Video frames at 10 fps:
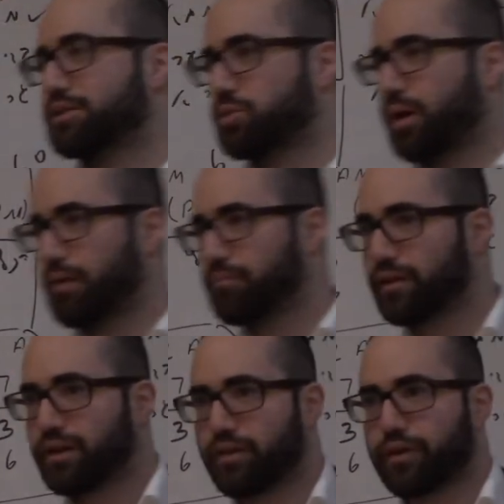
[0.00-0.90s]
as well,
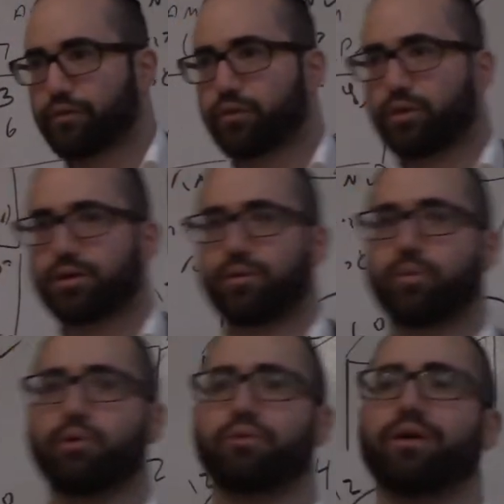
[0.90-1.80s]
therefore
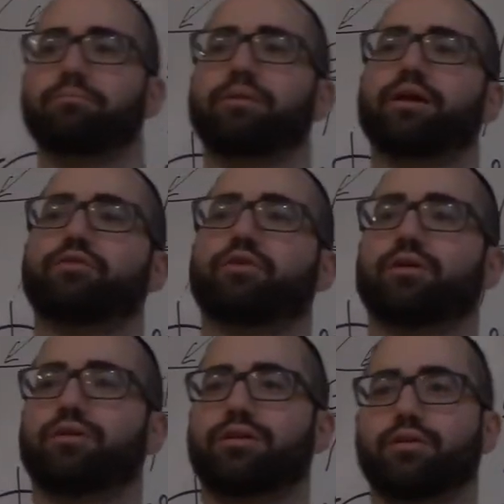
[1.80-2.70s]
what would that mean
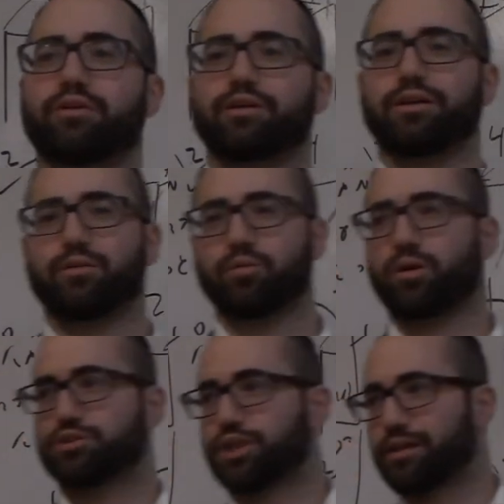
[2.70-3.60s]
for the
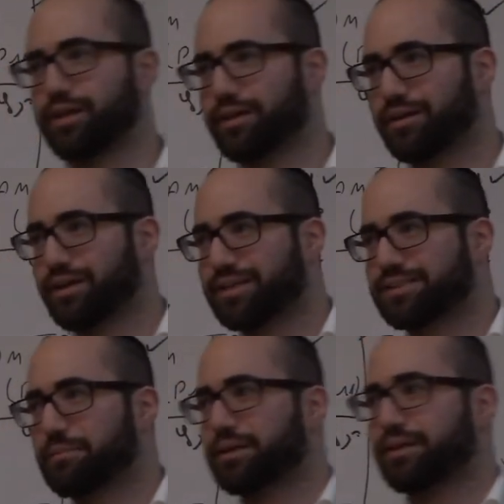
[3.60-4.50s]
royal jelly?
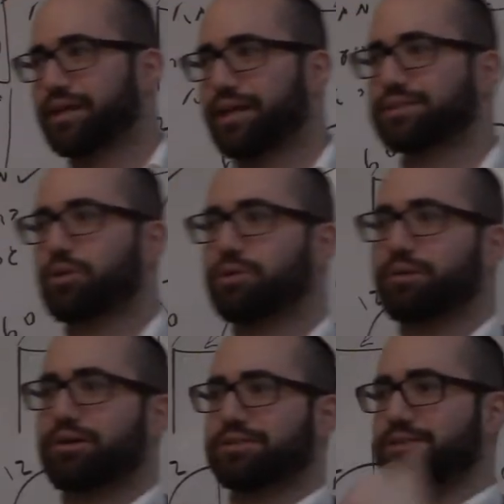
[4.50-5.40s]
Seemingly it's only
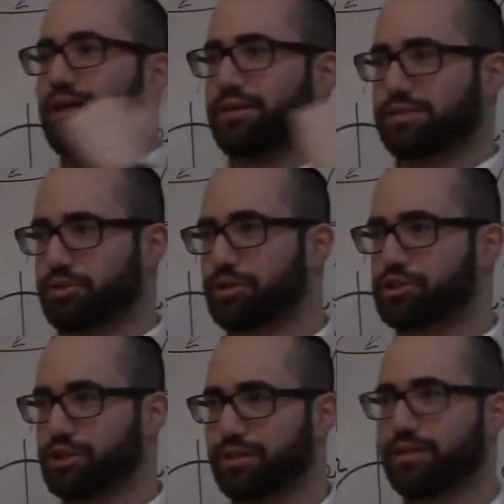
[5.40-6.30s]
because it's not a
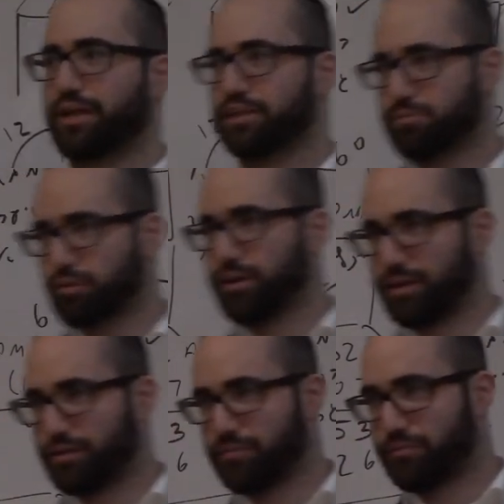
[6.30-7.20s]
secretion that it's
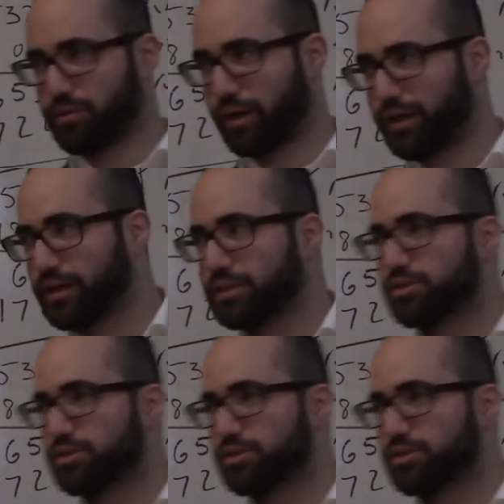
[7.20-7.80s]
permitted right?